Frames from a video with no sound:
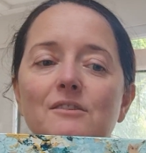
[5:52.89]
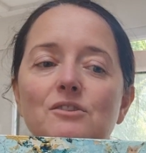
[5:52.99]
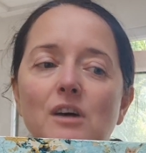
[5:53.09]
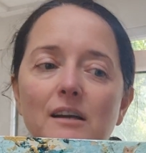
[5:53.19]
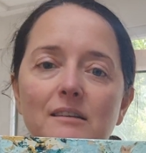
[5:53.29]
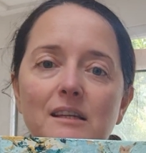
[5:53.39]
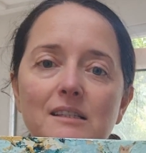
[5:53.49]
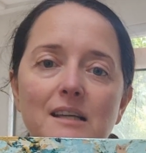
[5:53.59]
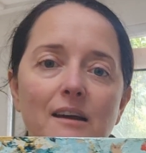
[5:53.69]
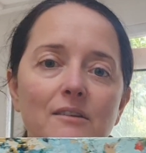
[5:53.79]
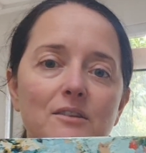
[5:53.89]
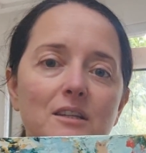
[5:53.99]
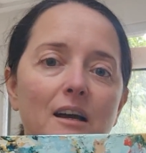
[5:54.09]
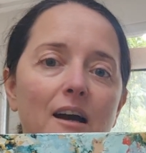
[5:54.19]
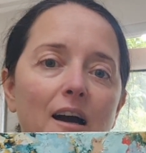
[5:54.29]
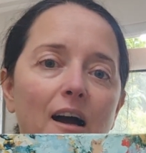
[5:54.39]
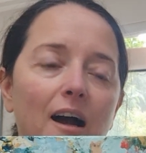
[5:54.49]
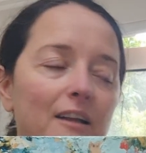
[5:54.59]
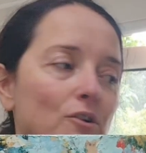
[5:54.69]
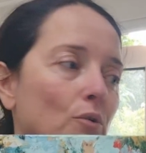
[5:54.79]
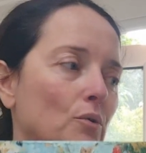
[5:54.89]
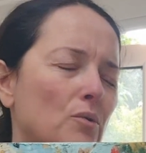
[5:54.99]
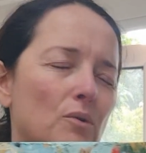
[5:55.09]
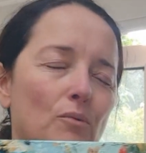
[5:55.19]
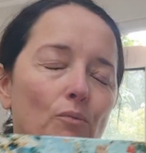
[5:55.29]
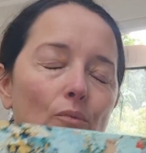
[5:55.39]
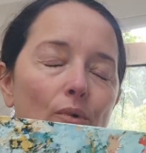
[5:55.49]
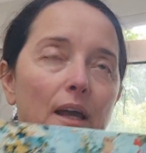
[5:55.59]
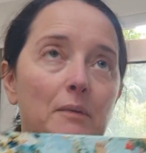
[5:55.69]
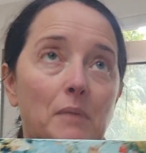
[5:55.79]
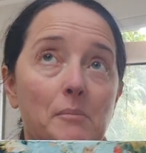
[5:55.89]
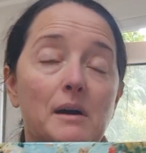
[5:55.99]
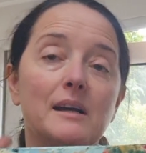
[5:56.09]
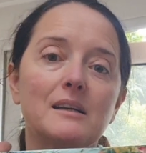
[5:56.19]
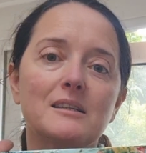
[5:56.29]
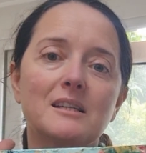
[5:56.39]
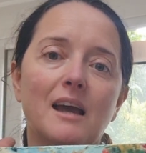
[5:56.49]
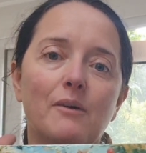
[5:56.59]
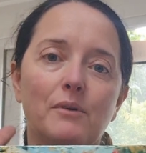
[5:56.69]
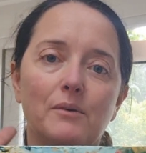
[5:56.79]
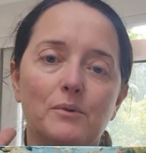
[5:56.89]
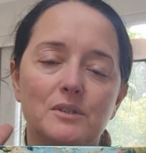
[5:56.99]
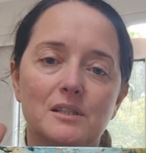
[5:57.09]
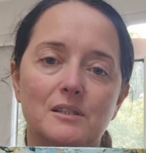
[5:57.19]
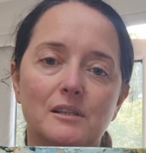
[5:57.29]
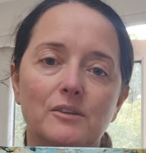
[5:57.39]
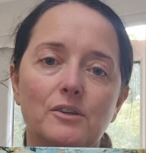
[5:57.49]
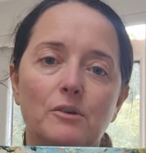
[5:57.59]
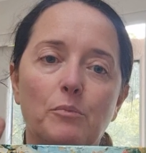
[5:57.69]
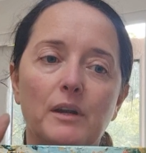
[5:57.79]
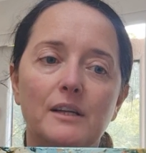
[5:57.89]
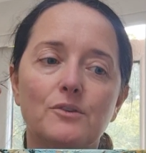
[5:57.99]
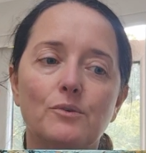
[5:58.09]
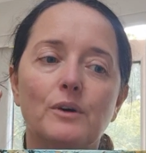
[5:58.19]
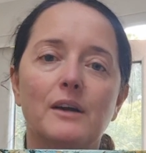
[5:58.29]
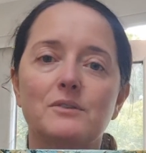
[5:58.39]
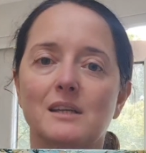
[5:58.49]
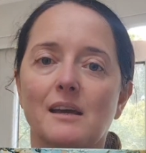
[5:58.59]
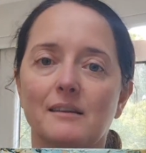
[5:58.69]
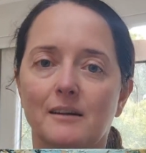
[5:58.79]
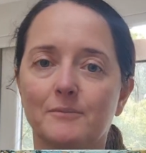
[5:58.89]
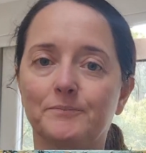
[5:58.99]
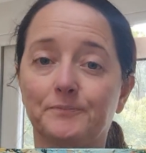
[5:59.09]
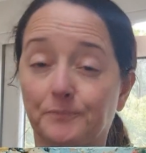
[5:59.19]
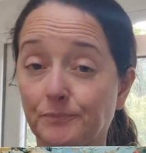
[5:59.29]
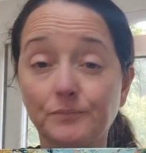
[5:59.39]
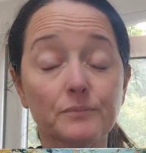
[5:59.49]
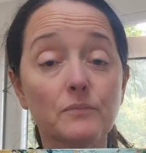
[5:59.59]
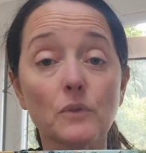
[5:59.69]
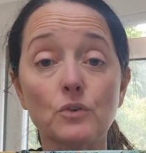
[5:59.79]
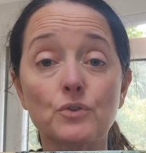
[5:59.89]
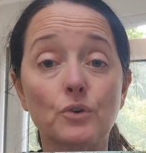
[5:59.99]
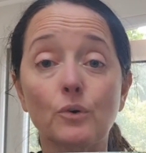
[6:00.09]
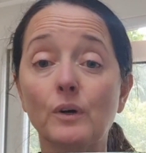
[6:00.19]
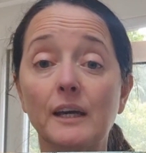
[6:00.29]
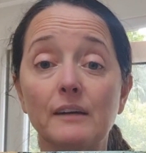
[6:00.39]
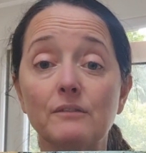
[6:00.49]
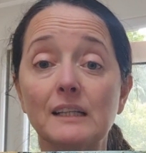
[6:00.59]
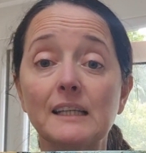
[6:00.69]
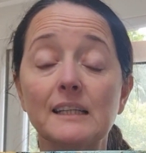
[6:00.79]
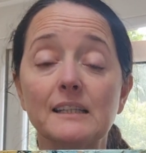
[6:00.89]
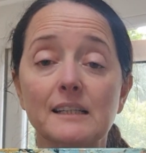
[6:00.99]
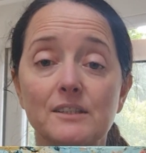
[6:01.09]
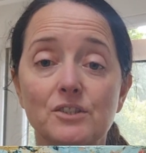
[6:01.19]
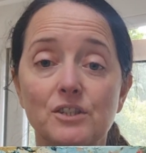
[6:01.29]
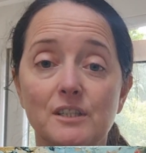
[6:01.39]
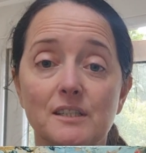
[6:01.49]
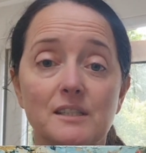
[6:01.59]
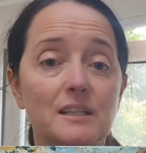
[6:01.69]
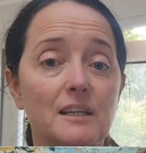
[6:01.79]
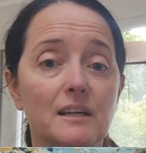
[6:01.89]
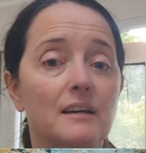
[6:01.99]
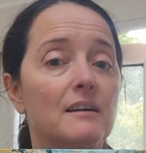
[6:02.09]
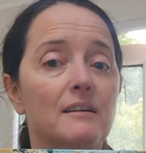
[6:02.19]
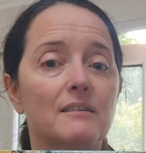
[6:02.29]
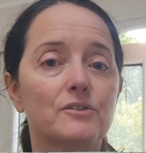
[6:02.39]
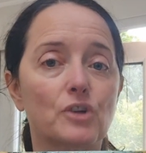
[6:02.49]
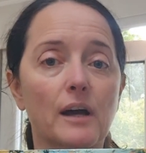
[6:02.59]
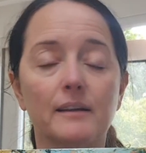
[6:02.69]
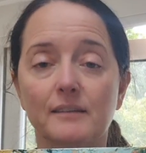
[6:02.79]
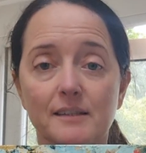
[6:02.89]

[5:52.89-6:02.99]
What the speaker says: trying things out. I know in my mind how I want it to look, but I don't know how to get there. So it really is just trying